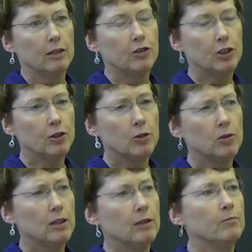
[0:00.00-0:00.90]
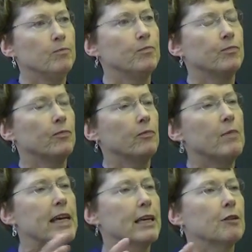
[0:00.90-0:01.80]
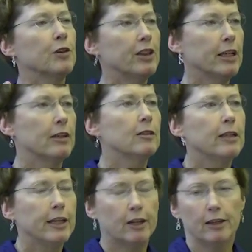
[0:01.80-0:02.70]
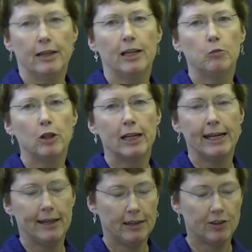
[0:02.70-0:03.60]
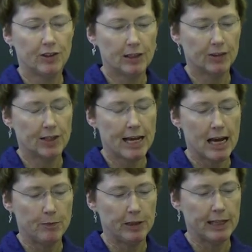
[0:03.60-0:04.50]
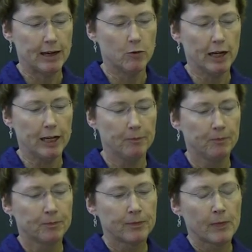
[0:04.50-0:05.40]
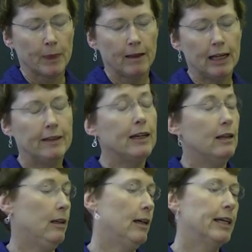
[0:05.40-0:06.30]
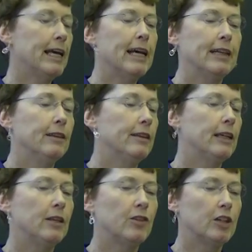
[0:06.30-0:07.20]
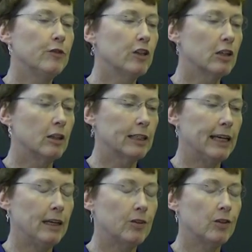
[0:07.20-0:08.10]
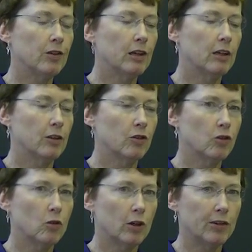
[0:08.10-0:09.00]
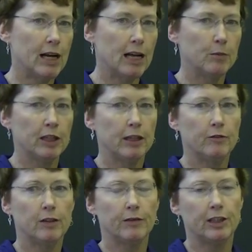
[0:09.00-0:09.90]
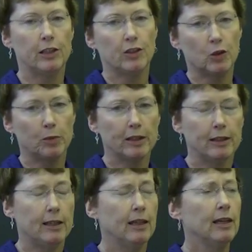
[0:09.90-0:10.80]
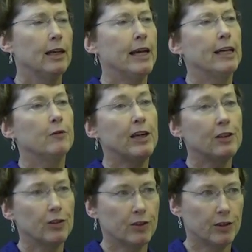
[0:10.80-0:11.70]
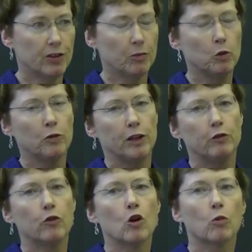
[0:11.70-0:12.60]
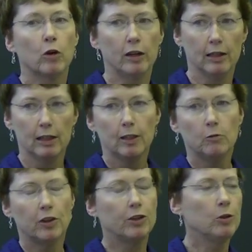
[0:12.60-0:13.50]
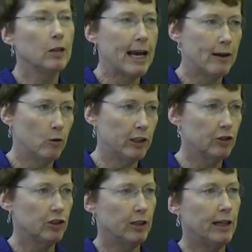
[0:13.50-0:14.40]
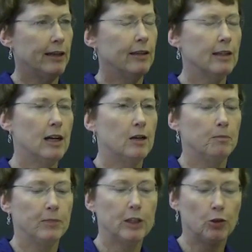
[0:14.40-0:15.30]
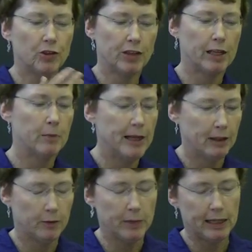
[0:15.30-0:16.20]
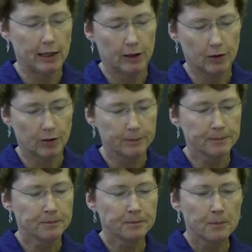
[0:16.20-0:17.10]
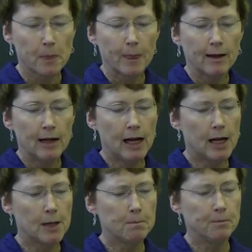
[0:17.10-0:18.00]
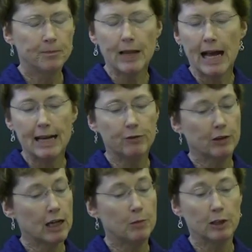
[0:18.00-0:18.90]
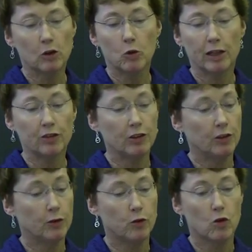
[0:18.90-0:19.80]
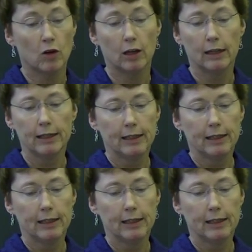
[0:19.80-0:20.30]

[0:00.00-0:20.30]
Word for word: to make everything clear and plain. It just doesn't happen that way. And again, these difficult cases are the source, I believe, of the discipline and of ethicists moving forward with new language and um, new sedimented meanings. Um, I have a couple of questions for